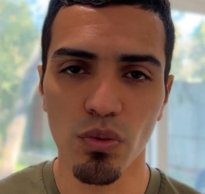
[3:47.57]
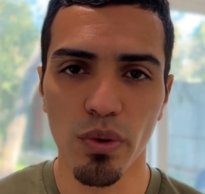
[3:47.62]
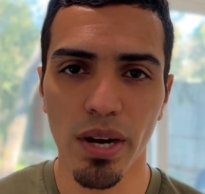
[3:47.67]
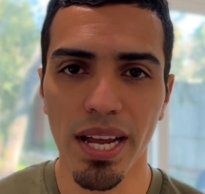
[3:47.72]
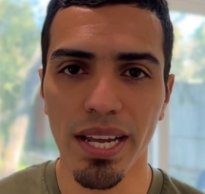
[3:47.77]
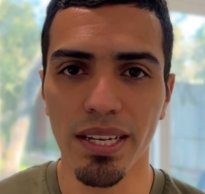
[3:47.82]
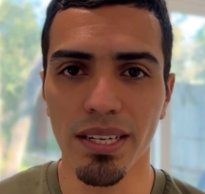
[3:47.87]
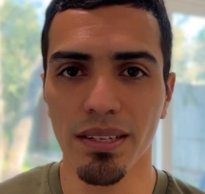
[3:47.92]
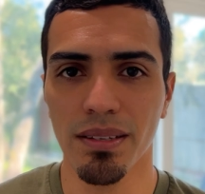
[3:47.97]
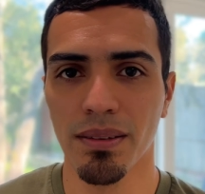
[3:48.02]

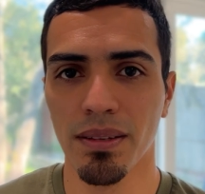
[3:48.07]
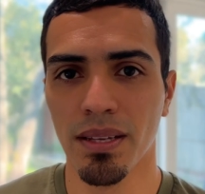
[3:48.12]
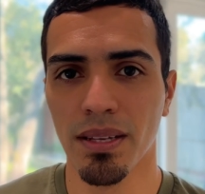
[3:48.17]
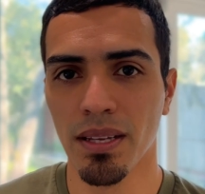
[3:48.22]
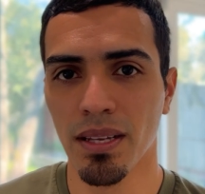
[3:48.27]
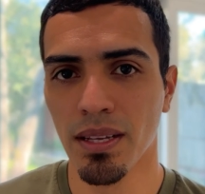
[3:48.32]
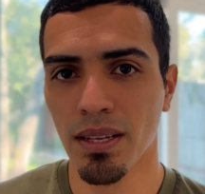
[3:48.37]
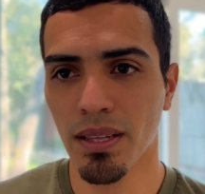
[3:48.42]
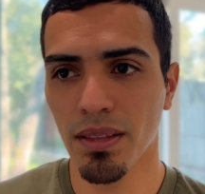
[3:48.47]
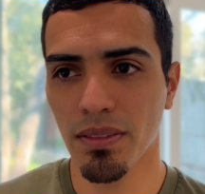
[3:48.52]
right.
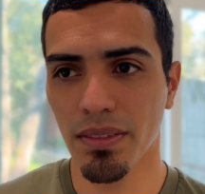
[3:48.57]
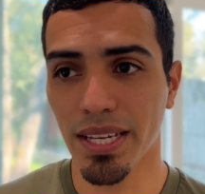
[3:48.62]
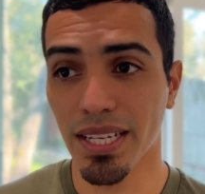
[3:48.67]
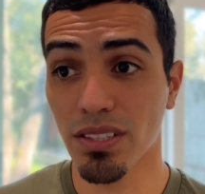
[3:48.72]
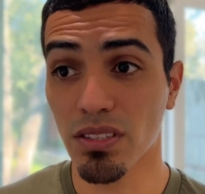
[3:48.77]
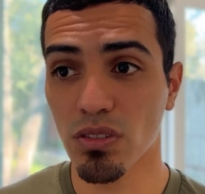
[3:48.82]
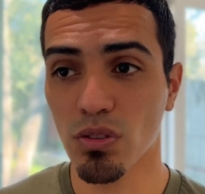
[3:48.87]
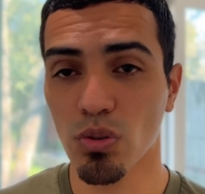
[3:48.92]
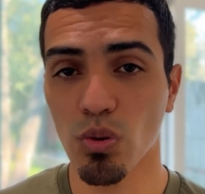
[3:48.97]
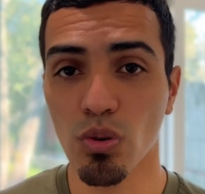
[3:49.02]

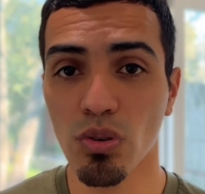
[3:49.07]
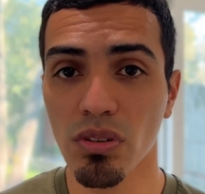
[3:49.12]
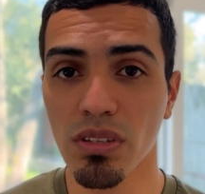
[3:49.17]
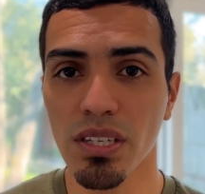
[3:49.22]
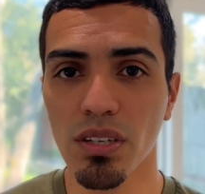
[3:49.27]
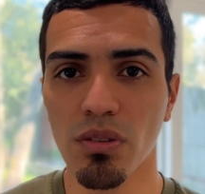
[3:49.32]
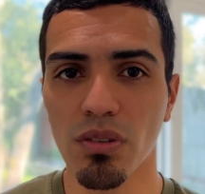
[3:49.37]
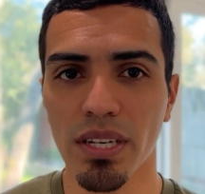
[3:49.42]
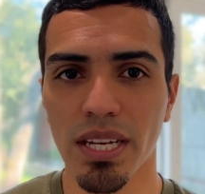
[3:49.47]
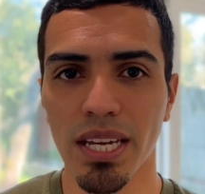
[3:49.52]
That's
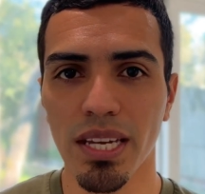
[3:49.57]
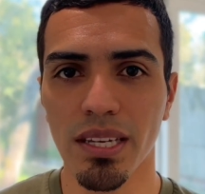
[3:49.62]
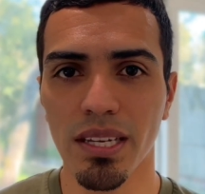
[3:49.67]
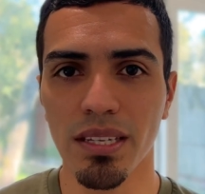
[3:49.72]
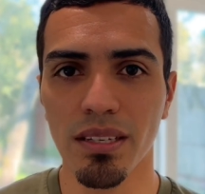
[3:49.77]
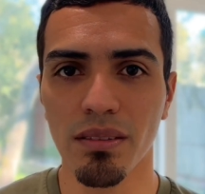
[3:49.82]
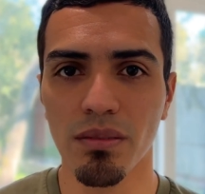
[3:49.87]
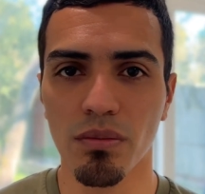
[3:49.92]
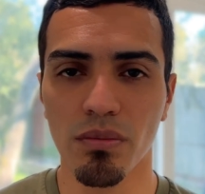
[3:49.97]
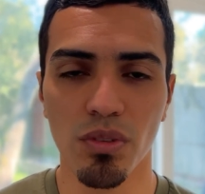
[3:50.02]
totally okay.